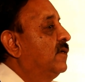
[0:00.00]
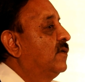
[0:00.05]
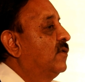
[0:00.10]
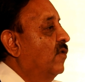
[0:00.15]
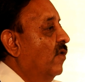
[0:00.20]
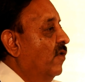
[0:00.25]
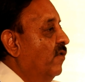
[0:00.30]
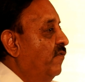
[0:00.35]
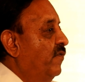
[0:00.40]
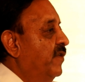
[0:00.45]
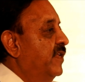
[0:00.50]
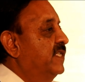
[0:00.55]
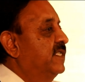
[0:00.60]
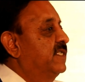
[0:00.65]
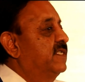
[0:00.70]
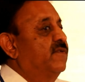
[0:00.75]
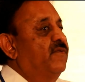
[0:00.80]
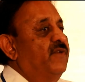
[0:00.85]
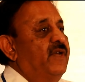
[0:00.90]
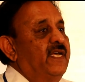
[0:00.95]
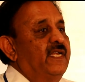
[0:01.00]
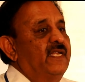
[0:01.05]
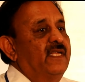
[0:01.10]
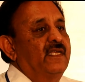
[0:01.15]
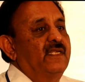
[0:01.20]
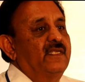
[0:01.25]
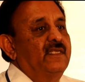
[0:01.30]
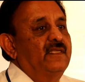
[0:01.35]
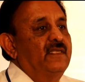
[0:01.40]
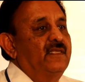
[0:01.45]
conference
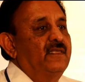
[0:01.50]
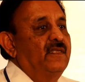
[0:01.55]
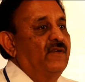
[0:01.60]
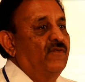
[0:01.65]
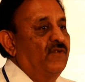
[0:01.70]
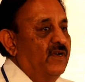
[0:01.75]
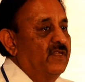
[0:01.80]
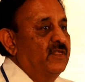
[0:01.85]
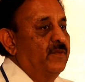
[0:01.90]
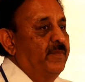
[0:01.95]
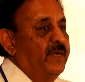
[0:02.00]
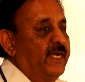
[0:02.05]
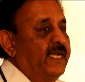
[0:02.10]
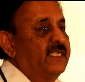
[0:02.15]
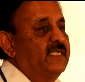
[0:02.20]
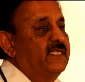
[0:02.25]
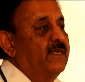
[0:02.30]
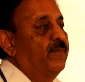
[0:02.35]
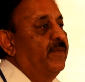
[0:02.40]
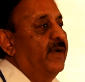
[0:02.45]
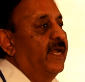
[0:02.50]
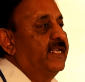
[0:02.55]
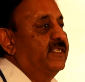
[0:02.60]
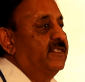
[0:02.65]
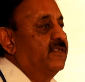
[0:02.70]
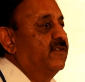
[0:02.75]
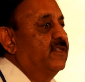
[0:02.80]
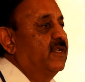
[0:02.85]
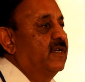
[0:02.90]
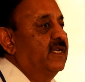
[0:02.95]
where one of the biggest
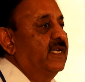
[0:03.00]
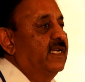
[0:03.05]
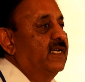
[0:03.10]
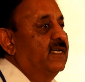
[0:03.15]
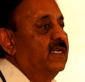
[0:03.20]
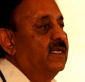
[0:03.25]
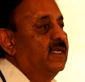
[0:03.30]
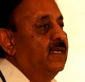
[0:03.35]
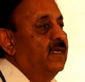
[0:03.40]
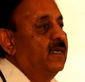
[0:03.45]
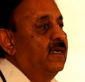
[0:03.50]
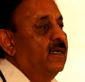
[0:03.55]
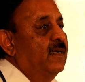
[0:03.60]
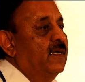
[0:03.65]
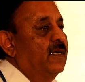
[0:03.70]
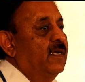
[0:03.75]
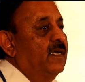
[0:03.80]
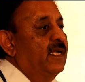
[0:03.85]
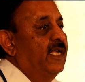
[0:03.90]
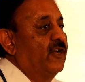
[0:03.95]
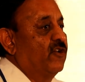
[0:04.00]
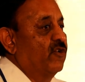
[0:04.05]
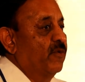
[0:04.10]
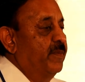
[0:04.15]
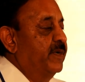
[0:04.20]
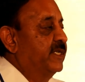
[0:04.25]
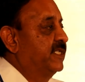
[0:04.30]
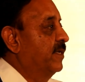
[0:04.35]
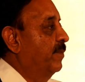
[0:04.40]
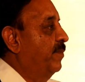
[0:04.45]
suppliers of the
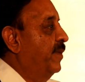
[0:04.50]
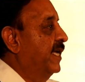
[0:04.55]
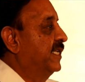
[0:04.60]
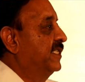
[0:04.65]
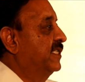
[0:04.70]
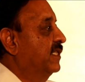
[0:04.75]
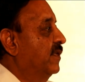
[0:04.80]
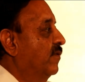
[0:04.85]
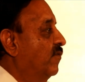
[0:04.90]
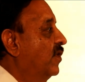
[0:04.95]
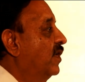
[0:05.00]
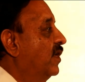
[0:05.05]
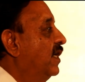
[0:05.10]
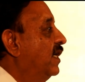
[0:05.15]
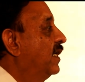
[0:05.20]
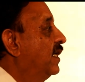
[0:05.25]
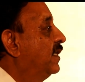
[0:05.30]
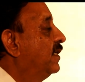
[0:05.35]
equipment suppliers in the world